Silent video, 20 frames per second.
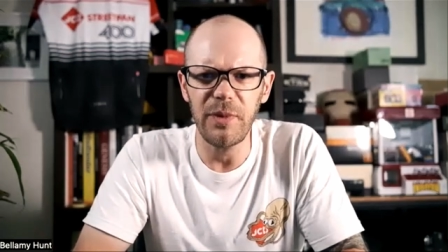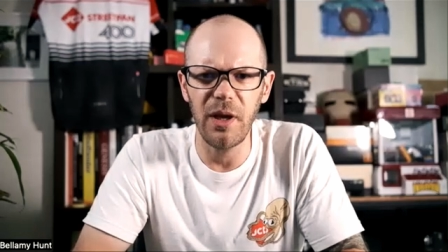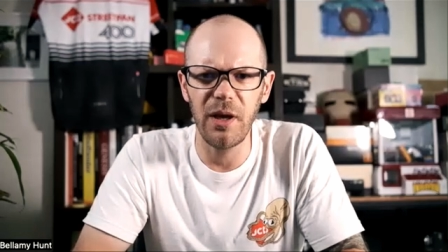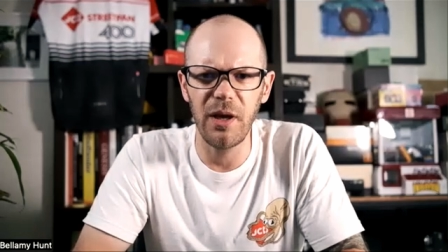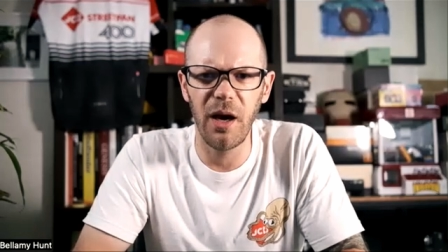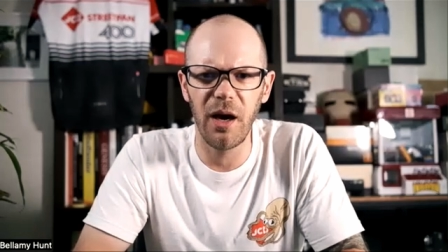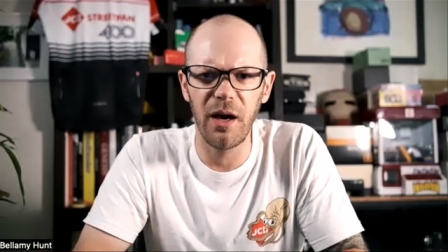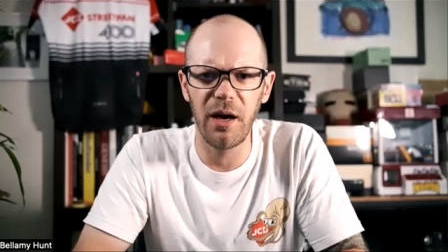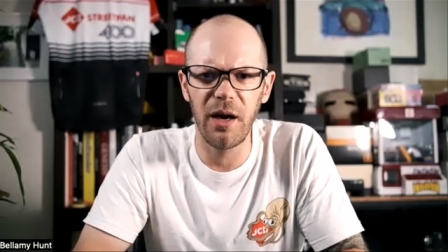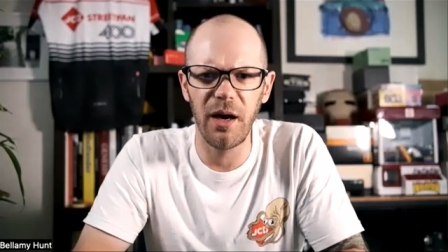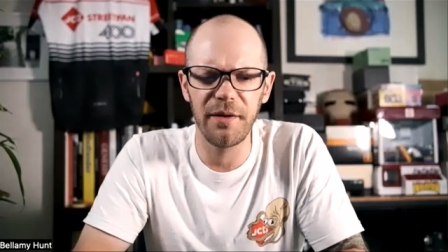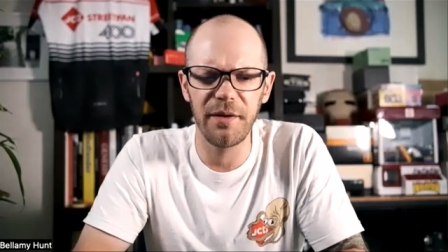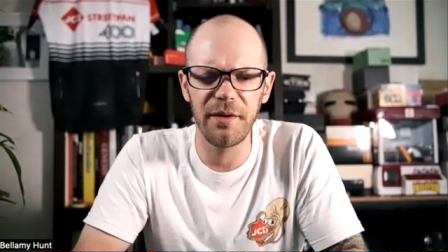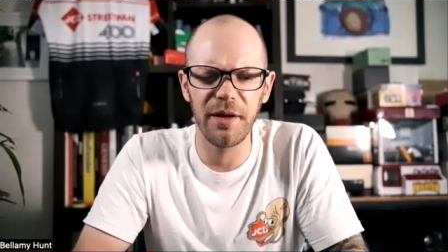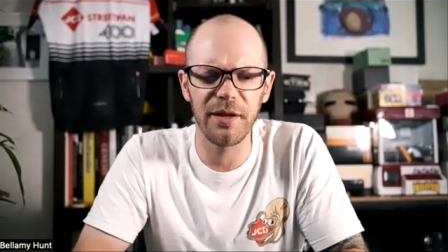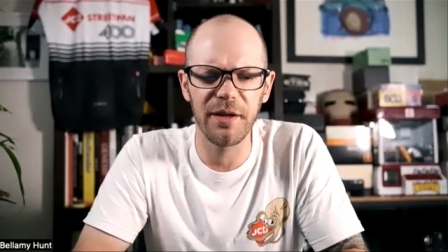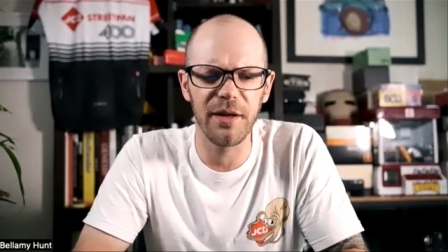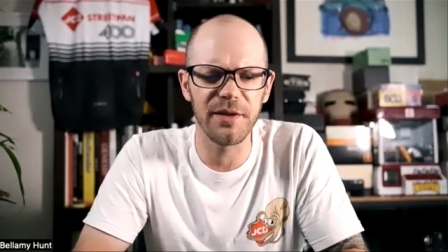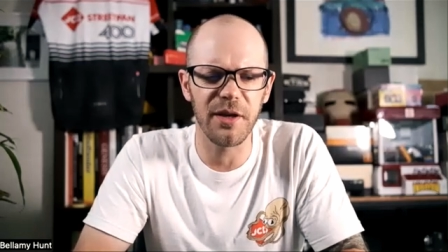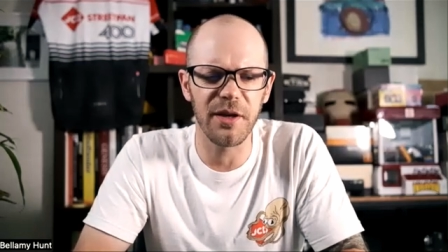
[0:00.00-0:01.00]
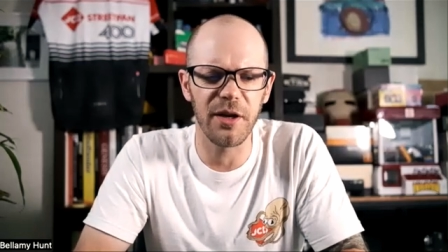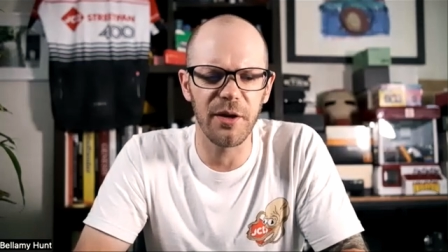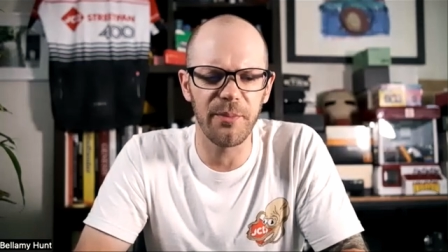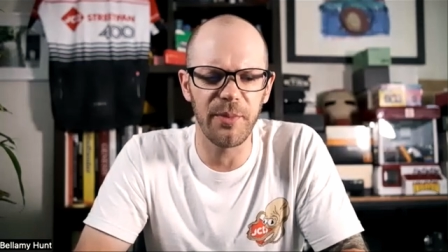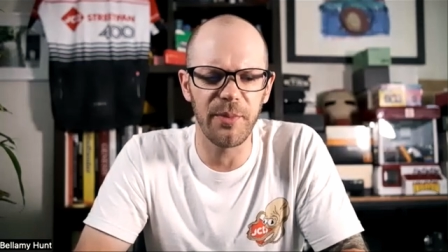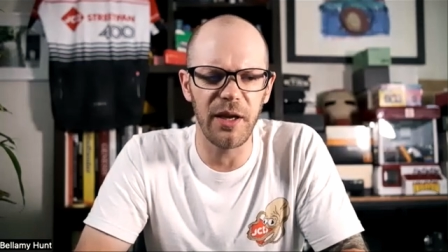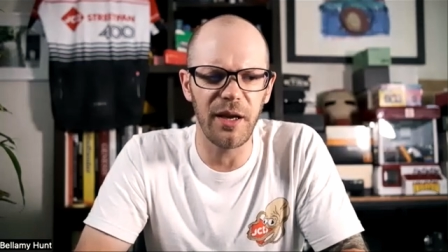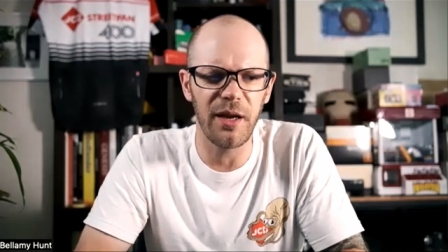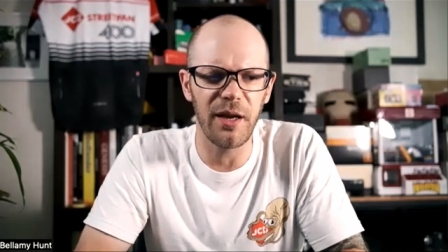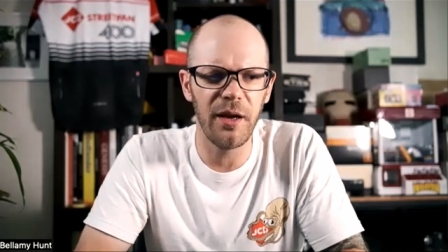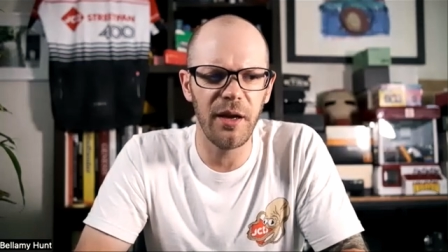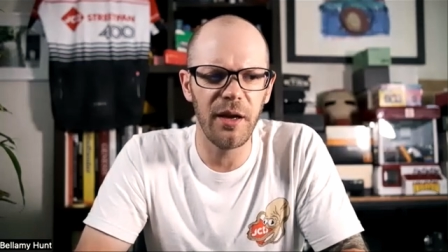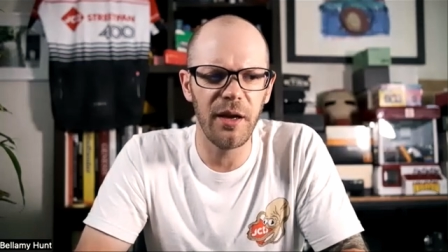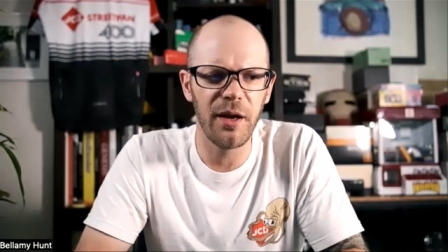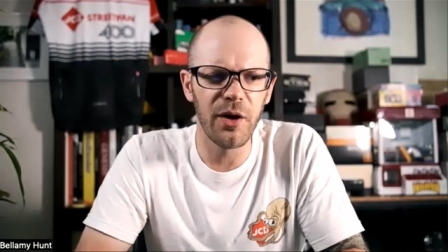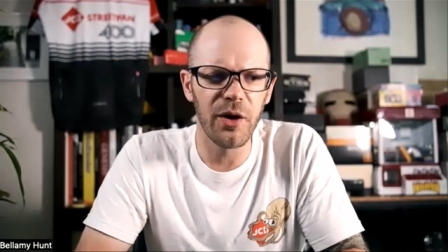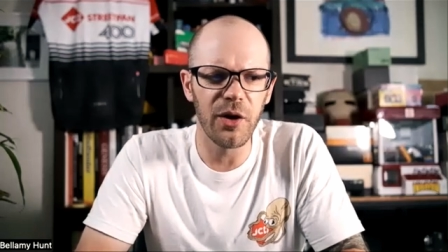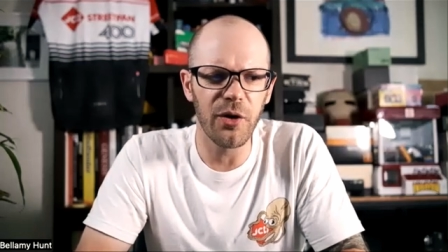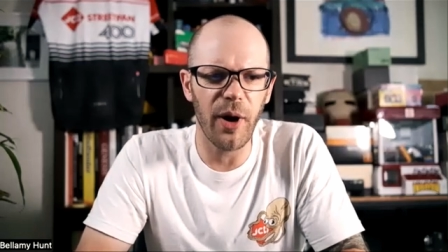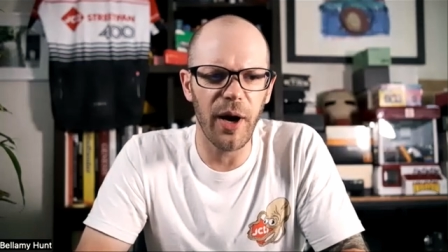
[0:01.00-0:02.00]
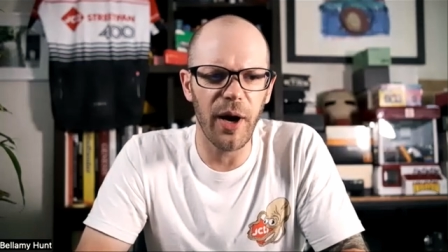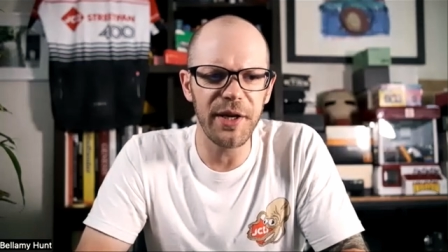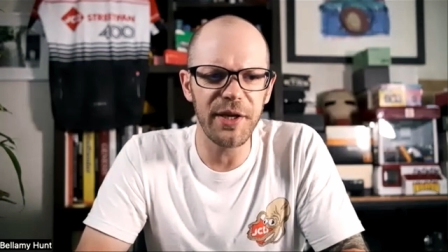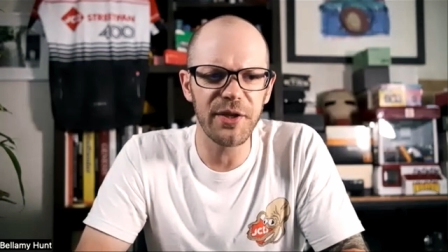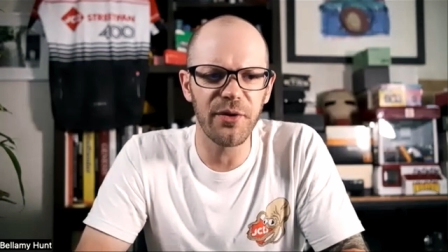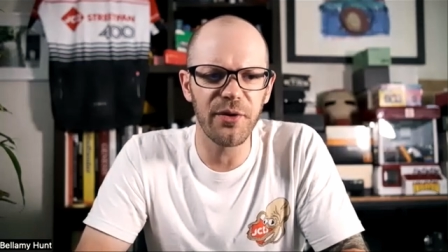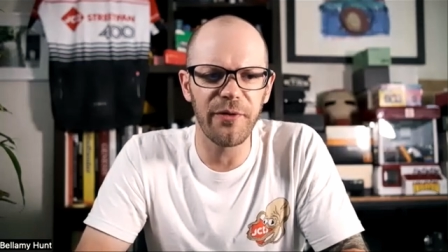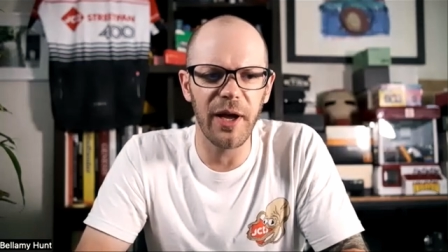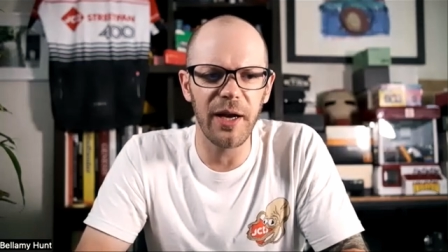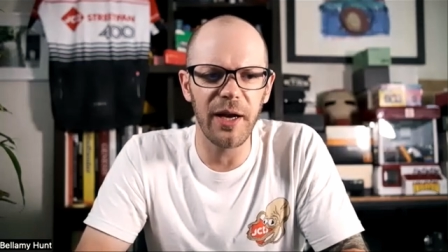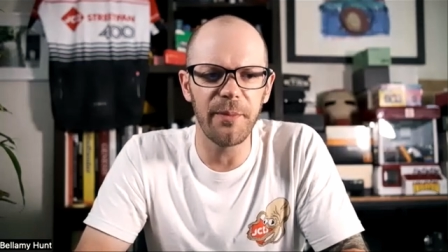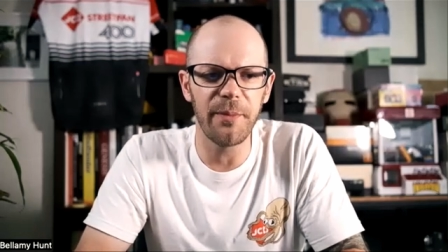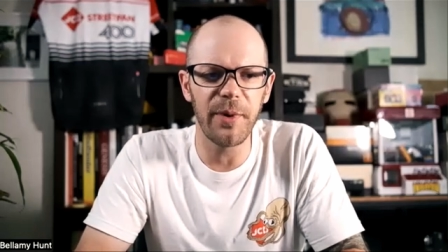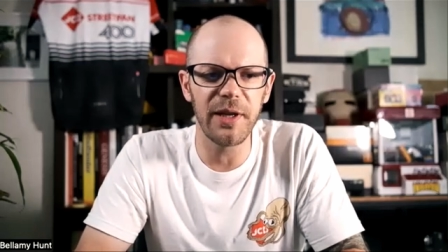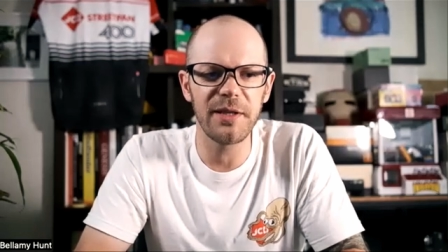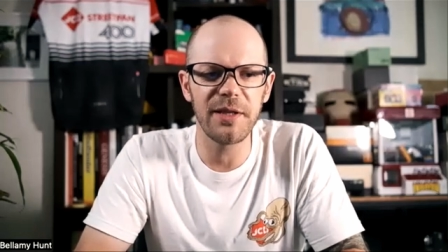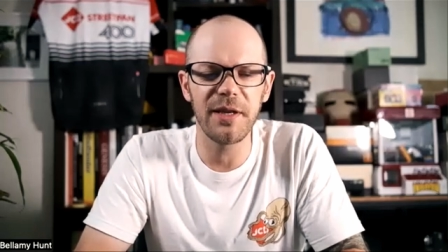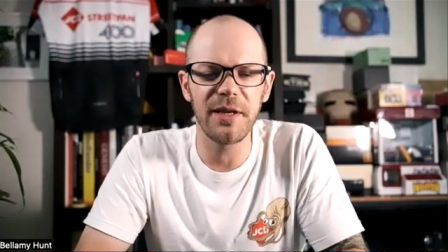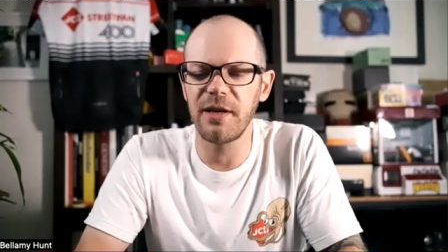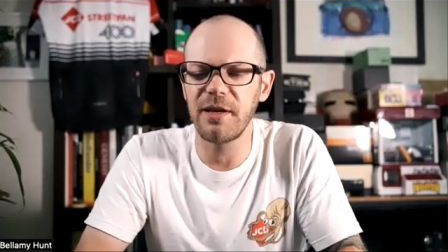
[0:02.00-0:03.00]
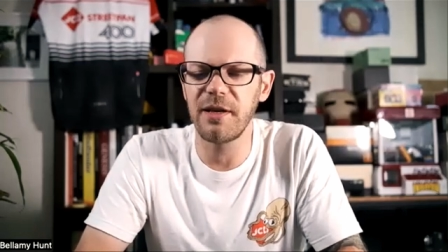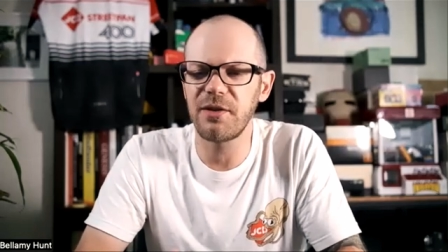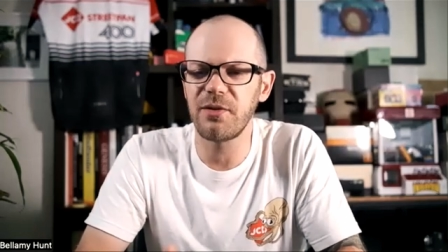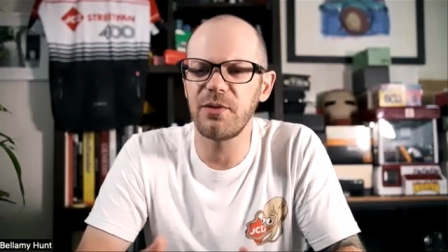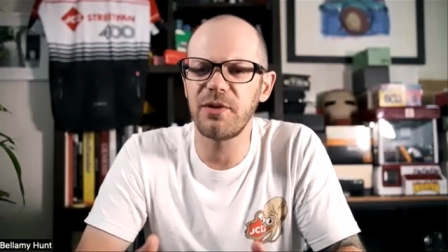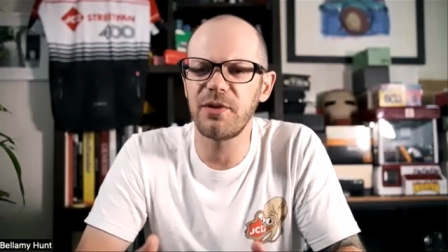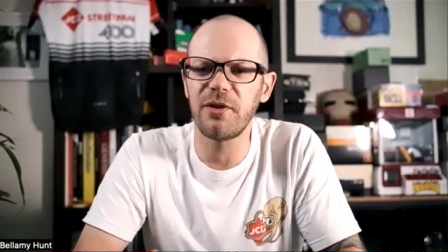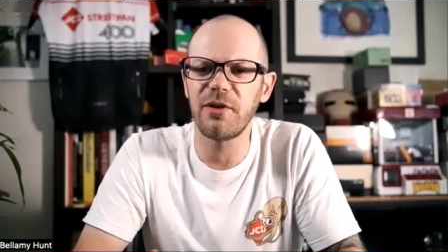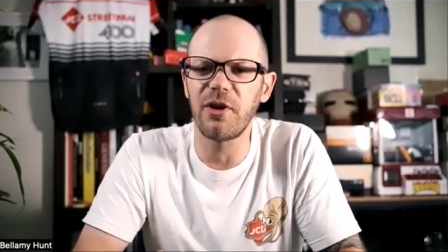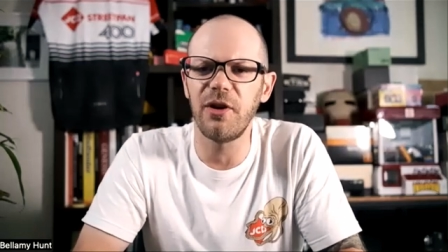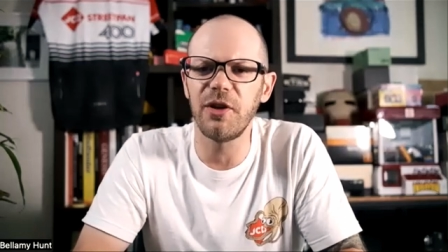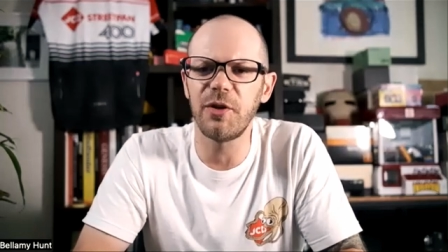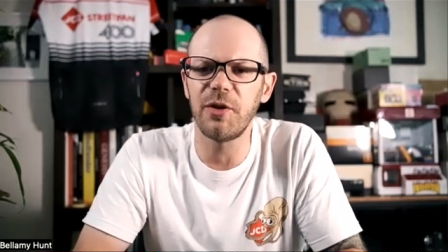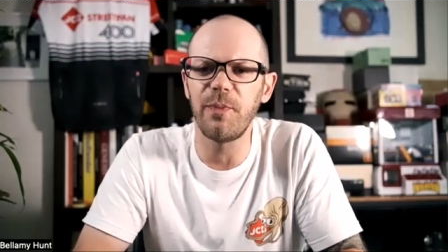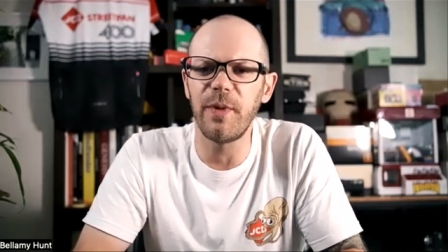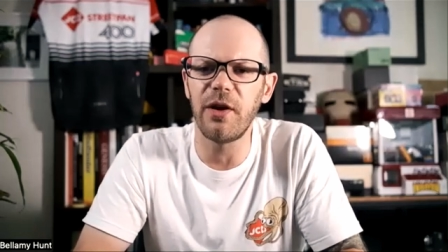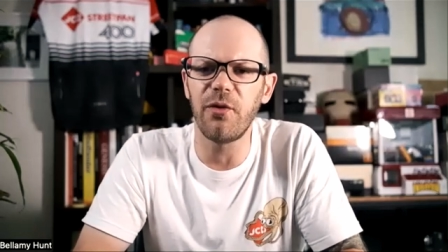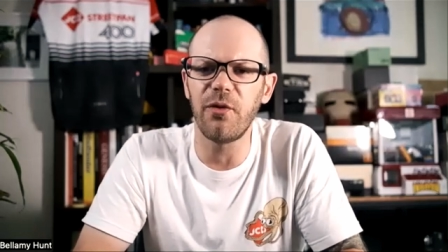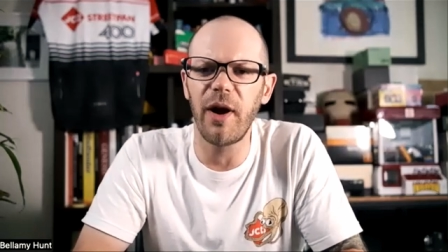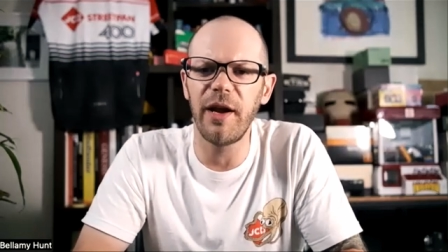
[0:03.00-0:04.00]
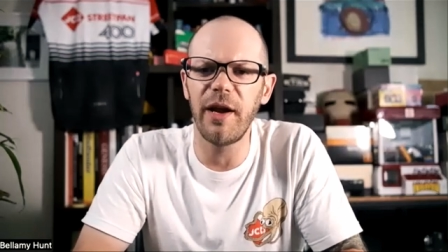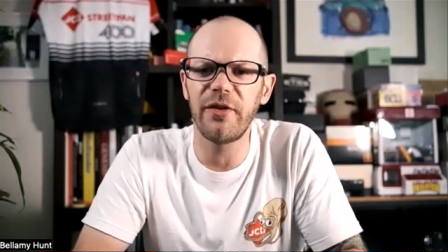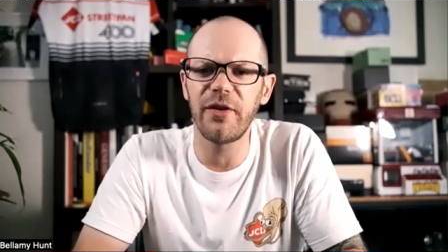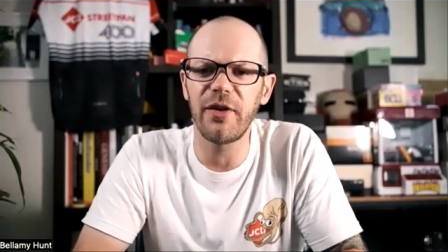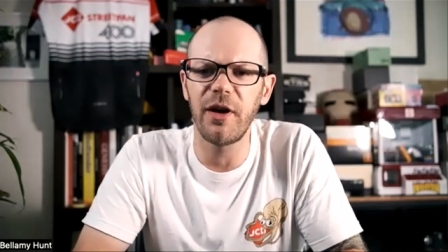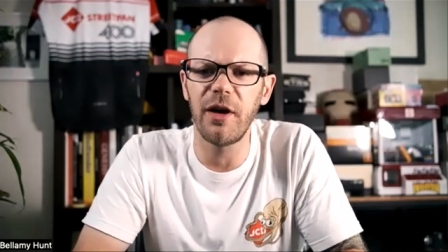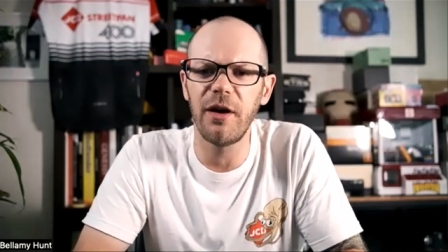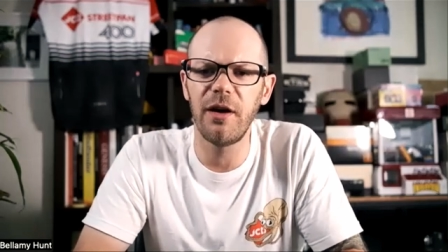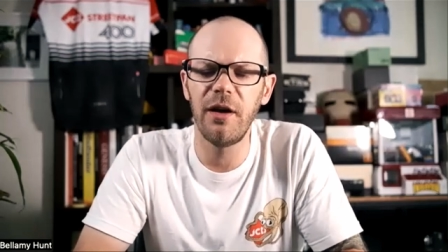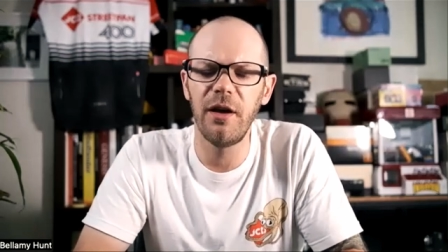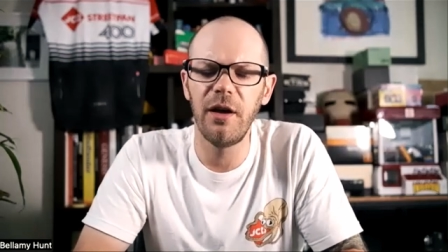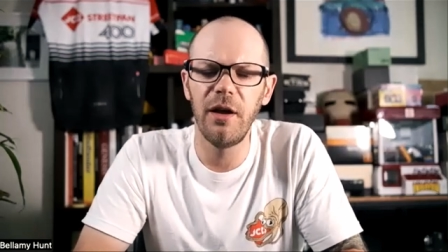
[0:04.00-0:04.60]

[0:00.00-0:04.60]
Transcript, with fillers: I think there's going to be greater availability. There's also going to be greater